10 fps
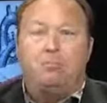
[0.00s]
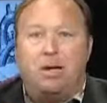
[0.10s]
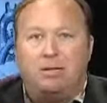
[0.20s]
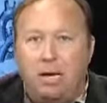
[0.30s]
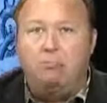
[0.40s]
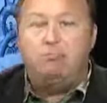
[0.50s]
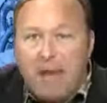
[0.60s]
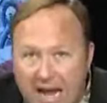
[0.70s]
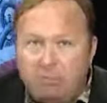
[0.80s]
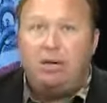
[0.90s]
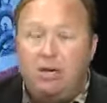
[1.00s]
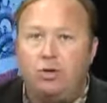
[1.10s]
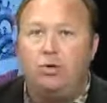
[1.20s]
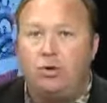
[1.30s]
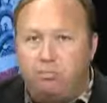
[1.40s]
But then
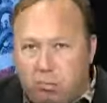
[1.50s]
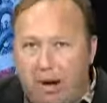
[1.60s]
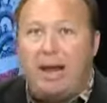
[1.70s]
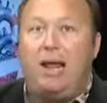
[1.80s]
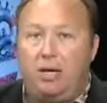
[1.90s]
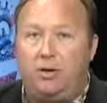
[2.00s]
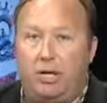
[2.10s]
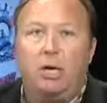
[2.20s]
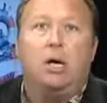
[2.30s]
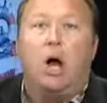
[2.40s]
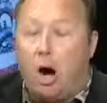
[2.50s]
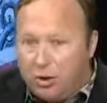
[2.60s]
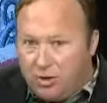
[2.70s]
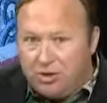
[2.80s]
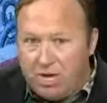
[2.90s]
babies whose brains
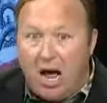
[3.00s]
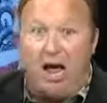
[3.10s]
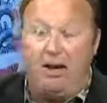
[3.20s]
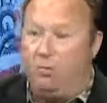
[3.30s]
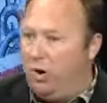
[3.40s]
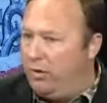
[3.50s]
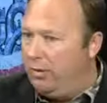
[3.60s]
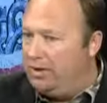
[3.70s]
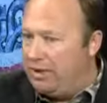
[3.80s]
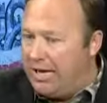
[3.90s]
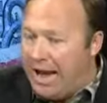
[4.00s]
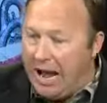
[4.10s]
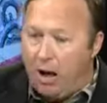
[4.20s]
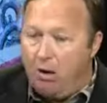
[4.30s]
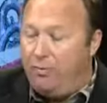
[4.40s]
are designed, whether it's a
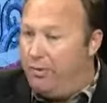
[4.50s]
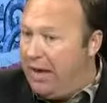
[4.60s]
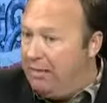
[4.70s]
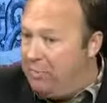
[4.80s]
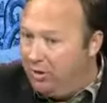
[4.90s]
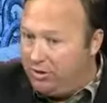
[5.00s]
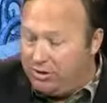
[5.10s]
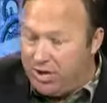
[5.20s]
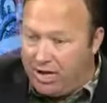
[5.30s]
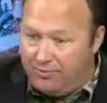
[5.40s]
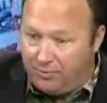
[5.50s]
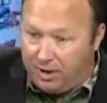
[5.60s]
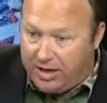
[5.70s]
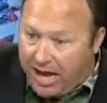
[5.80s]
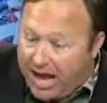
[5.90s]
cow, then that milk's designed
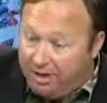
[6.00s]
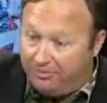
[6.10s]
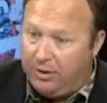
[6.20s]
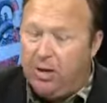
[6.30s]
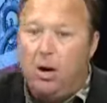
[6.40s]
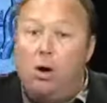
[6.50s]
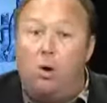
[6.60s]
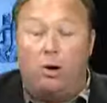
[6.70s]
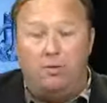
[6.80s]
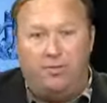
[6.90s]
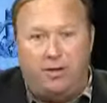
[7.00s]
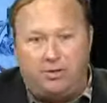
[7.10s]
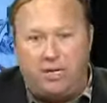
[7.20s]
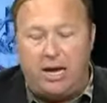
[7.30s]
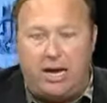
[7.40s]
for a calf. Or if
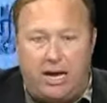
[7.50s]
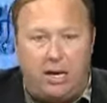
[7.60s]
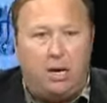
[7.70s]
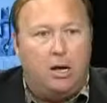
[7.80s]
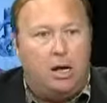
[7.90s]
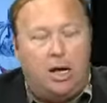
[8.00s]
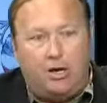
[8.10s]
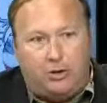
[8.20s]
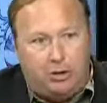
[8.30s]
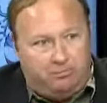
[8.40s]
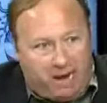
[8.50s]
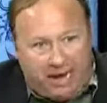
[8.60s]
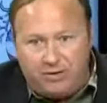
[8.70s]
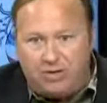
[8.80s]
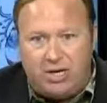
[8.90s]
it's a
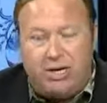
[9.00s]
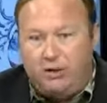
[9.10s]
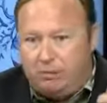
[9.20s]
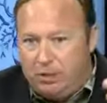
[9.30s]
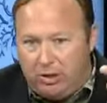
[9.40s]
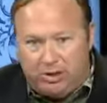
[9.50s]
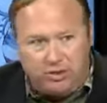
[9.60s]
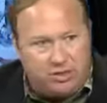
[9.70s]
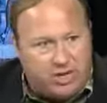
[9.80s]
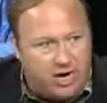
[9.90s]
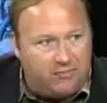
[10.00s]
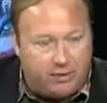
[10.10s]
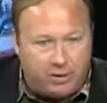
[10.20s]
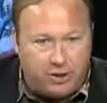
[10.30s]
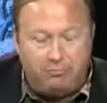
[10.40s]
chimpanzee, its milk is designed
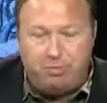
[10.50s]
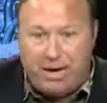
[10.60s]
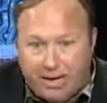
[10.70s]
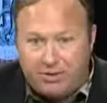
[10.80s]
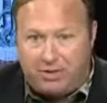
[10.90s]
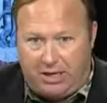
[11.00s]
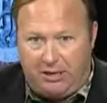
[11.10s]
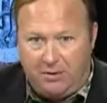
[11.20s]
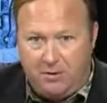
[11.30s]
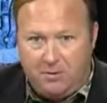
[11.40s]
for a chimpanzee.